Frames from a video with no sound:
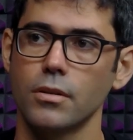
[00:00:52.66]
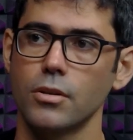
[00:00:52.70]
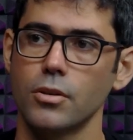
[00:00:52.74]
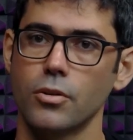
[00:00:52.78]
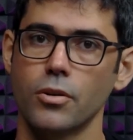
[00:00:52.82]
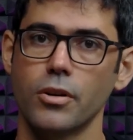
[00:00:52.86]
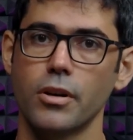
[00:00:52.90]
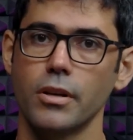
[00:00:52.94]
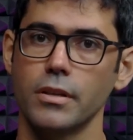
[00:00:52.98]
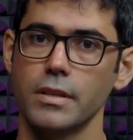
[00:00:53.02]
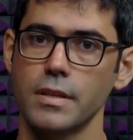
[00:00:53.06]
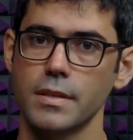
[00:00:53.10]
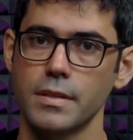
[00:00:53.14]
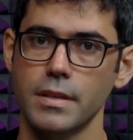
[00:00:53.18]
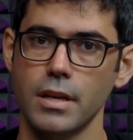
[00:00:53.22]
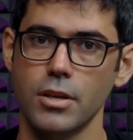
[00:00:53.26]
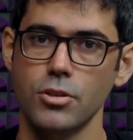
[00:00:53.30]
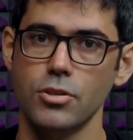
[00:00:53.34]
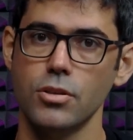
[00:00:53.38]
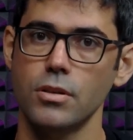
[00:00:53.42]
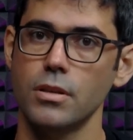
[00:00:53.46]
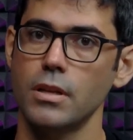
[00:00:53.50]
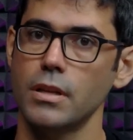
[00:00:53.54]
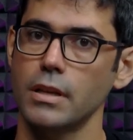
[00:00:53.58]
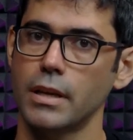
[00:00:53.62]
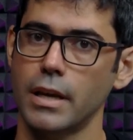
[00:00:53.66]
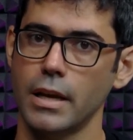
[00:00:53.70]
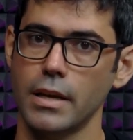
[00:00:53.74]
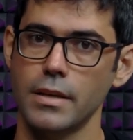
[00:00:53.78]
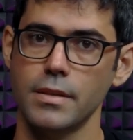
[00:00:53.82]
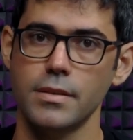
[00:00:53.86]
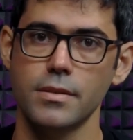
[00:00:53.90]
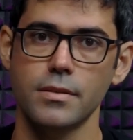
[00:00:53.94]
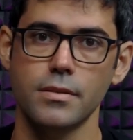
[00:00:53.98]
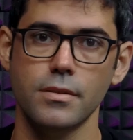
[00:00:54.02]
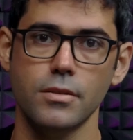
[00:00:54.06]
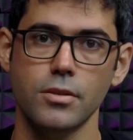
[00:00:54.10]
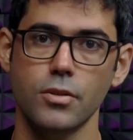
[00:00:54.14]
your organization in
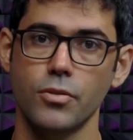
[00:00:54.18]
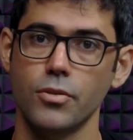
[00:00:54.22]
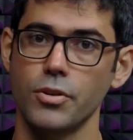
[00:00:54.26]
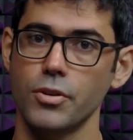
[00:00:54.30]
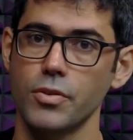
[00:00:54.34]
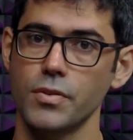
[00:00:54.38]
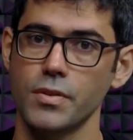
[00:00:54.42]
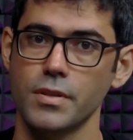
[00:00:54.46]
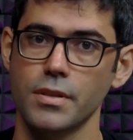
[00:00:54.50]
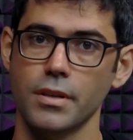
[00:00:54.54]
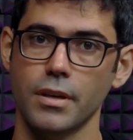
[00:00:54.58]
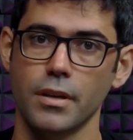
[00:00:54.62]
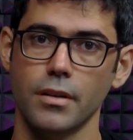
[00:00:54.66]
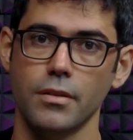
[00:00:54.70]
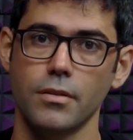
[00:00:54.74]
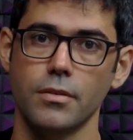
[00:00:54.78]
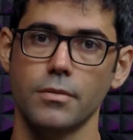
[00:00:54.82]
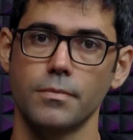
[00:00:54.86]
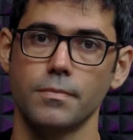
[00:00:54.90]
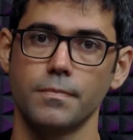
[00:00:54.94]
case you're using it.